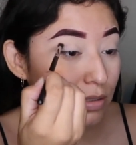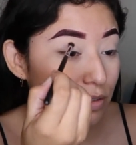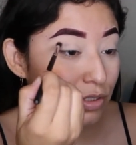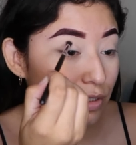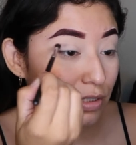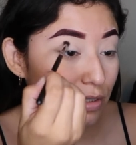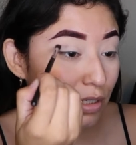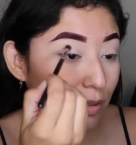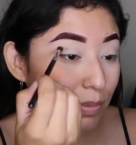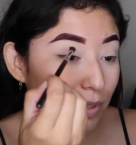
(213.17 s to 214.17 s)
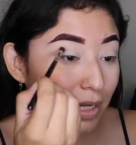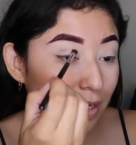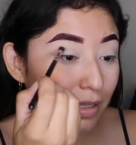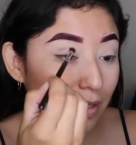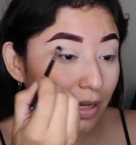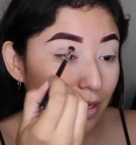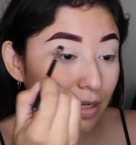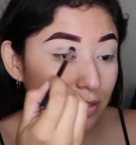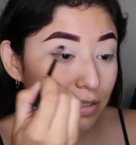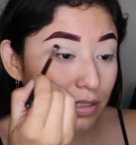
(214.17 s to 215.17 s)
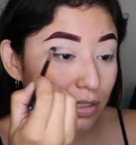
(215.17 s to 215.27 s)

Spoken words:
Just applying that